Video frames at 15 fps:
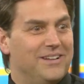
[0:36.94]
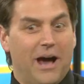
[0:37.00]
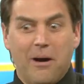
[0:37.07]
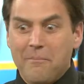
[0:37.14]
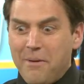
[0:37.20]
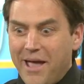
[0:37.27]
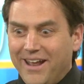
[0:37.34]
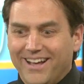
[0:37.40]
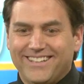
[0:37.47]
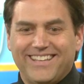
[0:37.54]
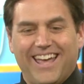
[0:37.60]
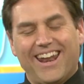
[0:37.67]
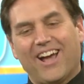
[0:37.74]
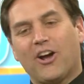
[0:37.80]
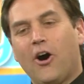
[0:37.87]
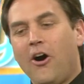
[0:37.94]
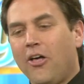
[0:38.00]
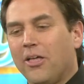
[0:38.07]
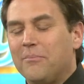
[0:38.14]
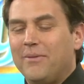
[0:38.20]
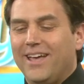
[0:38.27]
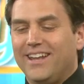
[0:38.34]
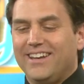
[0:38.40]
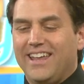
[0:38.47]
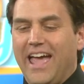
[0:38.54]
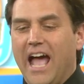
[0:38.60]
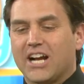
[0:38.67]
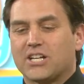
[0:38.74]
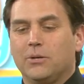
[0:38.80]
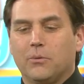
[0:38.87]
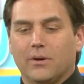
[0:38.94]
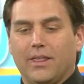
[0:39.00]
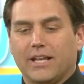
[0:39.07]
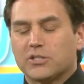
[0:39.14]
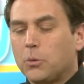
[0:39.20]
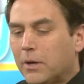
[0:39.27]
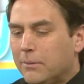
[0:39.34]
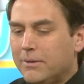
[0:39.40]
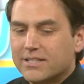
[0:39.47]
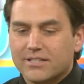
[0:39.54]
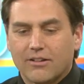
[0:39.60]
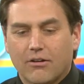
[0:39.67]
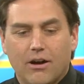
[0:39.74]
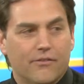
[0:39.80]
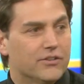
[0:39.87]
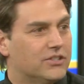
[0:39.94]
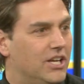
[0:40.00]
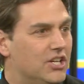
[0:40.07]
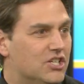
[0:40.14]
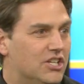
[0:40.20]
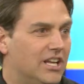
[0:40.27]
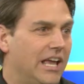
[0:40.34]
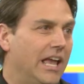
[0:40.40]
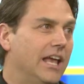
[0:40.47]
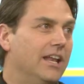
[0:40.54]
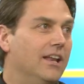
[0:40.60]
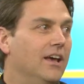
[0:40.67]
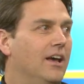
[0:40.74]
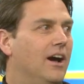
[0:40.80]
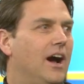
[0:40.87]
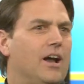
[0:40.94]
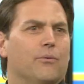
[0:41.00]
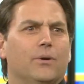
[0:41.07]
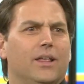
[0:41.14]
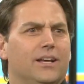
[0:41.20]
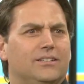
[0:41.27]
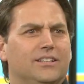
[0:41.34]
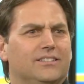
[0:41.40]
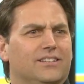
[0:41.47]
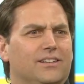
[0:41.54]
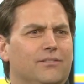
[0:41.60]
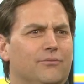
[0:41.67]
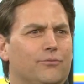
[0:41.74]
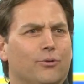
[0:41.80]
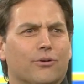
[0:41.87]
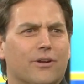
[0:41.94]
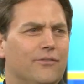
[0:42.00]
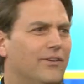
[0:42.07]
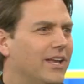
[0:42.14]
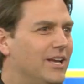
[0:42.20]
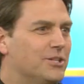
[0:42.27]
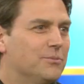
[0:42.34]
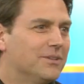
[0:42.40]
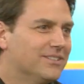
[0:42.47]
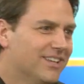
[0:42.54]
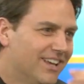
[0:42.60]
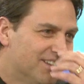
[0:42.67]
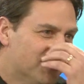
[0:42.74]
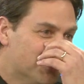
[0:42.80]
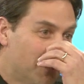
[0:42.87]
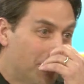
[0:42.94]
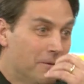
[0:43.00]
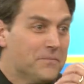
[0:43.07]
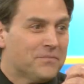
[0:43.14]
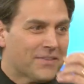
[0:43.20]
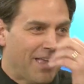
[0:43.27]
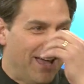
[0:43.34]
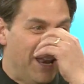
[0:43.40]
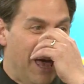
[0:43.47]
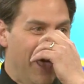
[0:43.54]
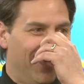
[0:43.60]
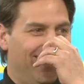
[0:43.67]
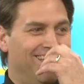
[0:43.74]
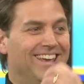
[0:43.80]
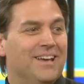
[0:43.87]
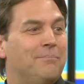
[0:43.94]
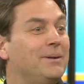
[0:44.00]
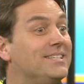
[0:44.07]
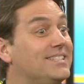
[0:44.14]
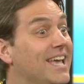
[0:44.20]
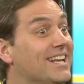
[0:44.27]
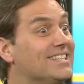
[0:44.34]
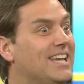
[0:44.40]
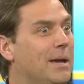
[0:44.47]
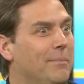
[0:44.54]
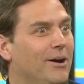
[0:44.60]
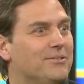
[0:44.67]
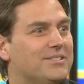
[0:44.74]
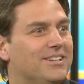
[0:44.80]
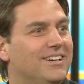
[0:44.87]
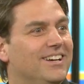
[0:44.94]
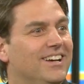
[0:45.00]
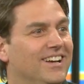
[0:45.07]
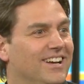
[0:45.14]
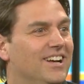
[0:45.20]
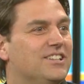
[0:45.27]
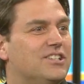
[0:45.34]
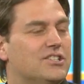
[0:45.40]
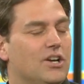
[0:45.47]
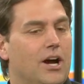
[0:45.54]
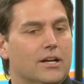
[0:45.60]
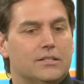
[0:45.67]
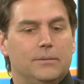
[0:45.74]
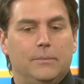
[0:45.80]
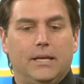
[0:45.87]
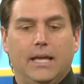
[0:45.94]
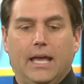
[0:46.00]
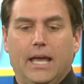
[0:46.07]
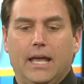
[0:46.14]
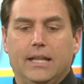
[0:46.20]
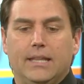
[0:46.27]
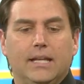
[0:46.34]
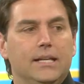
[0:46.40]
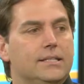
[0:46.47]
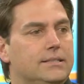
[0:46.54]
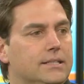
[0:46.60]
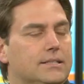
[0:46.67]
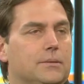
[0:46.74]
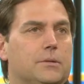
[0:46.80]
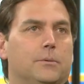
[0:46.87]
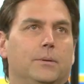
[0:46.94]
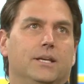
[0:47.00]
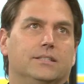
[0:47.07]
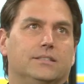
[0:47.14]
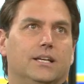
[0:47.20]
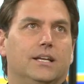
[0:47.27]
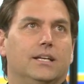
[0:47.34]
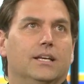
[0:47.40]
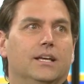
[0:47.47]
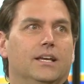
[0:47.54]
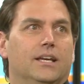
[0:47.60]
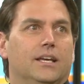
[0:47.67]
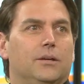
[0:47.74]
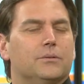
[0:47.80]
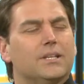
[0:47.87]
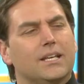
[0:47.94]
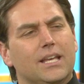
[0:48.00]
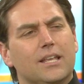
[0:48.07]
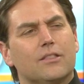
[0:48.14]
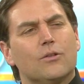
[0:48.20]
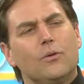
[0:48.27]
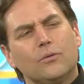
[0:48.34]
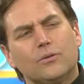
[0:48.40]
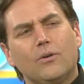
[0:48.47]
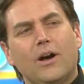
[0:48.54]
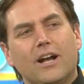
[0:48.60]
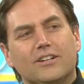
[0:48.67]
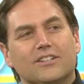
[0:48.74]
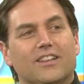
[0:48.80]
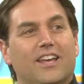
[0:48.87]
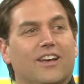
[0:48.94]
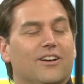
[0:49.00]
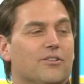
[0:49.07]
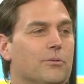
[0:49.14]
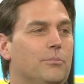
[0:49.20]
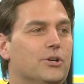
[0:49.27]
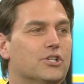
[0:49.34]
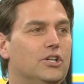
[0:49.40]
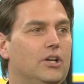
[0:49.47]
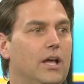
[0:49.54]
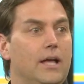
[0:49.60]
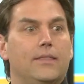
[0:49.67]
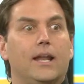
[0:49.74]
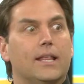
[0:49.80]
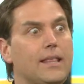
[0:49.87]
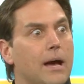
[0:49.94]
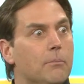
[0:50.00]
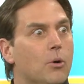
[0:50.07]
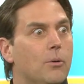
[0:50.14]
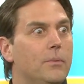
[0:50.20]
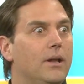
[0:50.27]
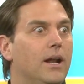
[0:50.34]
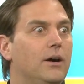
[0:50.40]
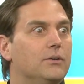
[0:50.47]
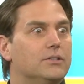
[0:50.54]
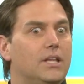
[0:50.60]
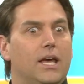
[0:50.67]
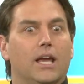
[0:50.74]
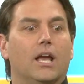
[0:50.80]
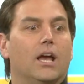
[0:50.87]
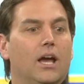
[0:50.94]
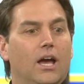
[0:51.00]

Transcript: Now I'm panicked. And I call him, and actually we're like 20 minutes into the conversation, and I realize he's in Florida on vacation with his kids. And but he's taking time out to talk to me, and then he said something to me. He was like, Keith, don't hide your light under a bushel. And then at that moment, I was like,